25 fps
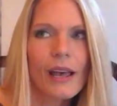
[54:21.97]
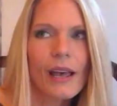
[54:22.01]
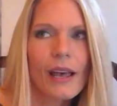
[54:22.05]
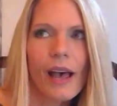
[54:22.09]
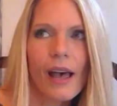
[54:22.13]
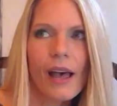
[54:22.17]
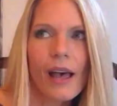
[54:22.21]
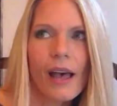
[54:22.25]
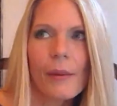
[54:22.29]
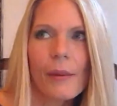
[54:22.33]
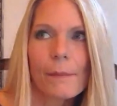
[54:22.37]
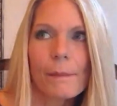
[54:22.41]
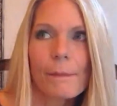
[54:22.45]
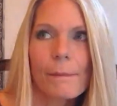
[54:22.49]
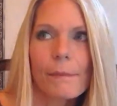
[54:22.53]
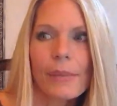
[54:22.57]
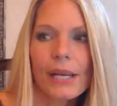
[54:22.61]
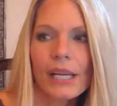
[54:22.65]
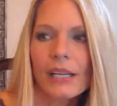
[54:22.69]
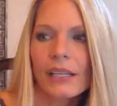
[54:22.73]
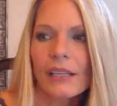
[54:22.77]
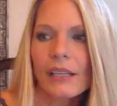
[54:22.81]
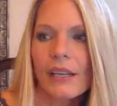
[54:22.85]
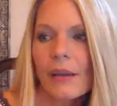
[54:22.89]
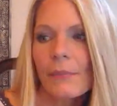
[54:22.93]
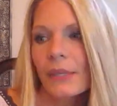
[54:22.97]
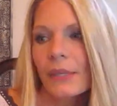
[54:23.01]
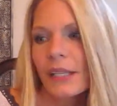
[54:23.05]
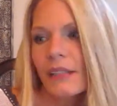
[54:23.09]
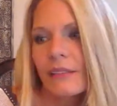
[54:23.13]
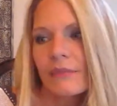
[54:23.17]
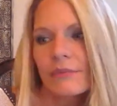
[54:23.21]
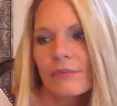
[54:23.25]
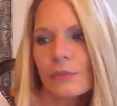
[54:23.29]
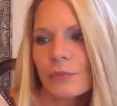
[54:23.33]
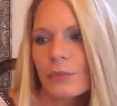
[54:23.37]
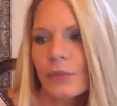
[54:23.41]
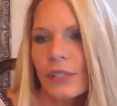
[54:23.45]
But I
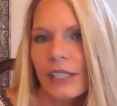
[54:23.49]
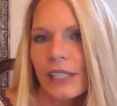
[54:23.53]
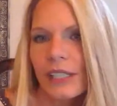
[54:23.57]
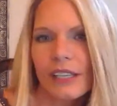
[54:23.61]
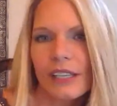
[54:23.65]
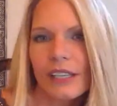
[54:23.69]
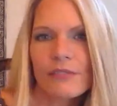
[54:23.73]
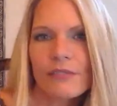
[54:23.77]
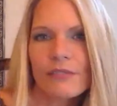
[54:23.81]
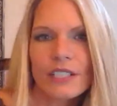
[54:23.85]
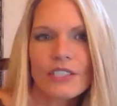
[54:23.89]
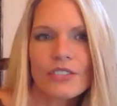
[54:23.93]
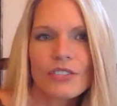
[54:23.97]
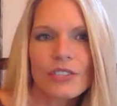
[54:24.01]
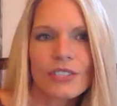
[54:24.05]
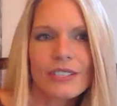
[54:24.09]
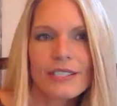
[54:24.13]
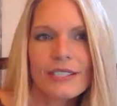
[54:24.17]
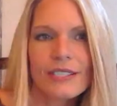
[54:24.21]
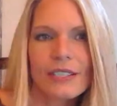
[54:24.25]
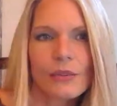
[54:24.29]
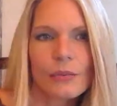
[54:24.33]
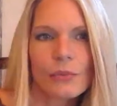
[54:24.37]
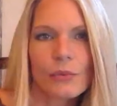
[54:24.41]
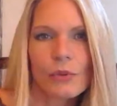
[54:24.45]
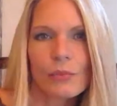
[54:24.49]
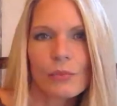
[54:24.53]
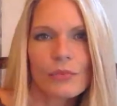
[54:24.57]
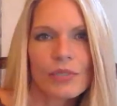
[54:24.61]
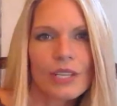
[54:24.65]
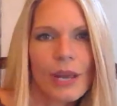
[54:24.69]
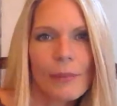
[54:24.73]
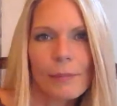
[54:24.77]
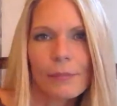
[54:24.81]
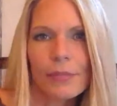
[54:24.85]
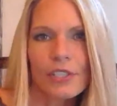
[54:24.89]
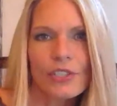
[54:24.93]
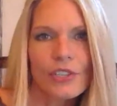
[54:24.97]
mean, really, if it's just in room
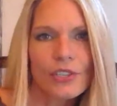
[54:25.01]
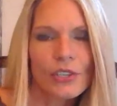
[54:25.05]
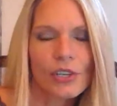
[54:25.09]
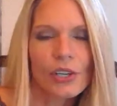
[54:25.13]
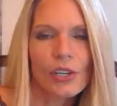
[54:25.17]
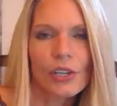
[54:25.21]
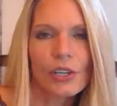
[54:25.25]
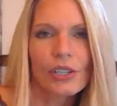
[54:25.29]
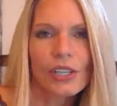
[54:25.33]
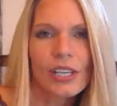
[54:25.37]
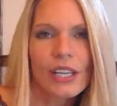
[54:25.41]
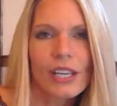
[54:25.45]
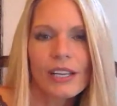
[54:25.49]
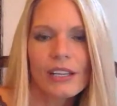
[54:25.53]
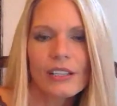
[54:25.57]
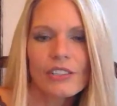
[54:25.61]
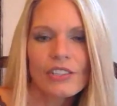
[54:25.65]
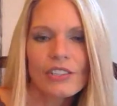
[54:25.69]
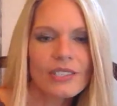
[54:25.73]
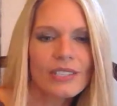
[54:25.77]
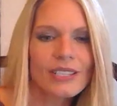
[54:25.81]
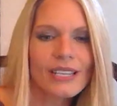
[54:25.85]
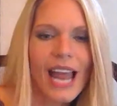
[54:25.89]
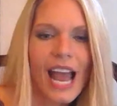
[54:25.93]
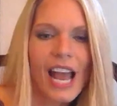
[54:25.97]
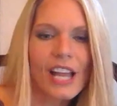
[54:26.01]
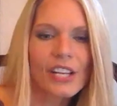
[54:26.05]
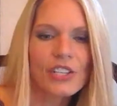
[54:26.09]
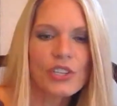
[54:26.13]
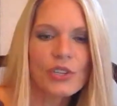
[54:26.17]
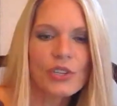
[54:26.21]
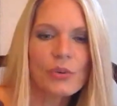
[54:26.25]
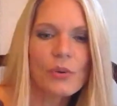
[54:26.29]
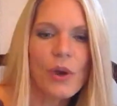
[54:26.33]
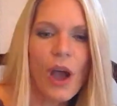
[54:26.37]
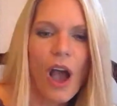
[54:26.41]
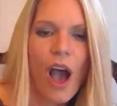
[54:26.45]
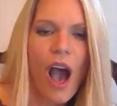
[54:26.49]
temperature, just not
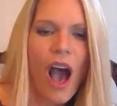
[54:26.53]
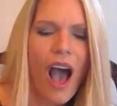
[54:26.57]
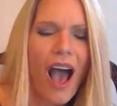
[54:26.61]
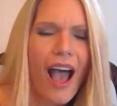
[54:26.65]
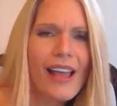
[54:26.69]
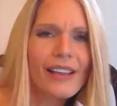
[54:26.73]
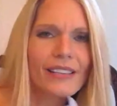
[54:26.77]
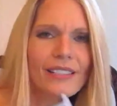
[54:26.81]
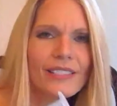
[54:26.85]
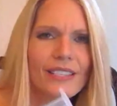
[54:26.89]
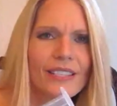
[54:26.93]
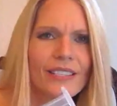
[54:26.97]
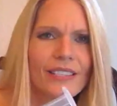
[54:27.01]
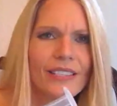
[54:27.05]
too hot,